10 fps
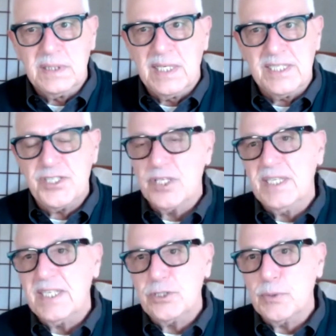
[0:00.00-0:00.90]
I certainly
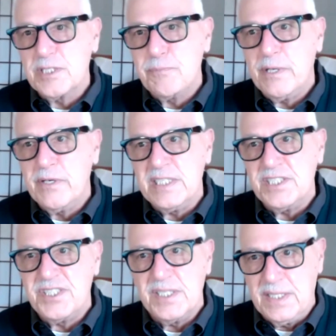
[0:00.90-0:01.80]
got to
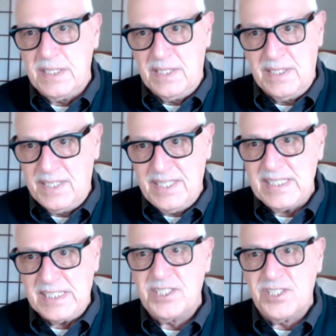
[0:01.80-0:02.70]
experience
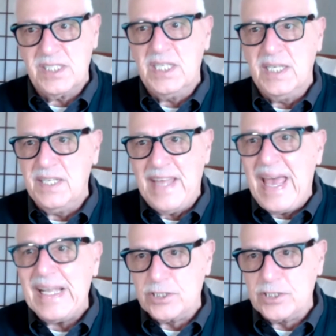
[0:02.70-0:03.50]
that